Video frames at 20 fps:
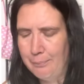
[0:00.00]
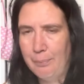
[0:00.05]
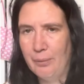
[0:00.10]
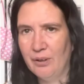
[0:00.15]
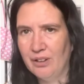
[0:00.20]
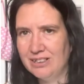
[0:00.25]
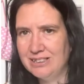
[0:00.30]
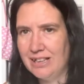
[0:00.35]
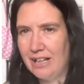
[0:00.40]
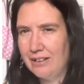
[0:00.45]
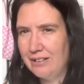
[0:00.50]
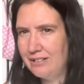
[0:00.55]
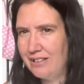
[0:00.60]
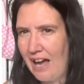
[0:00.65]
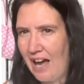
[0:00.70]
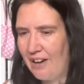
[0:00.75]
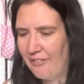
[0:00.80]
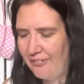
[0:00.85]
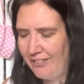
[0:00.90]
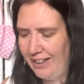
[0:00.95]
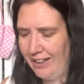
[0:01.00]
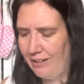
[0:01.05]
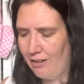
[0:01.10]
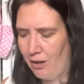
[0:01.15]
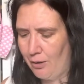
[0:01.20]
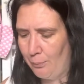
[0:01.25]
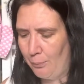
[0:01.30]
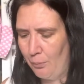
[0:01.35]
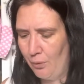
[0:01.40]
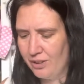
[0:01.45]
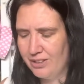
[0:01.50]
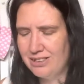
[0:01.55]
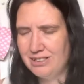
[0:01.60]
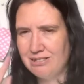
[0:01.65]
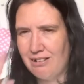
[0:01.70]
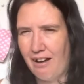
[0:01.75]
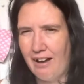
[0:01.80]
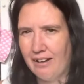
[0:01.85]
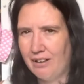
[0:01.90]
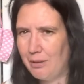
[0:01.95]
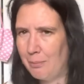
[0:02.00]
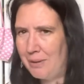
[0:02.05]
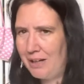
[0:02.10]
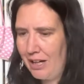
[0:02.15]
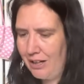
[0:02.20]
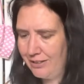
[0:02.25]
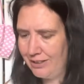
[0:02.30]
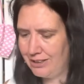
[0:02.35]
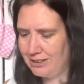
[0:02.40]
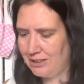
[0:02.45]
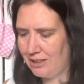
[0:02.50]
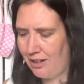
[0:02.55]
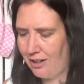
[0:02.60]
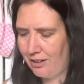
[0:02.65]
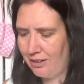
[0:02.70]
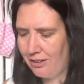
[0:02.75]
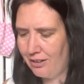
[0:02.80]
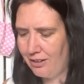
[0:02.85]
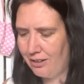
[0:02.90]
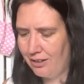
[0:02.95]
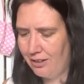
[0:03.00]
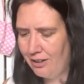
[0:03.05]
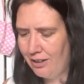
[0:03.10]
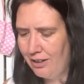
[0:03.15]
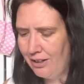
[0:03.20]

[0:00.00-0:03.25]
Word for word: Bugs and Daffy on one side coming out of the circle.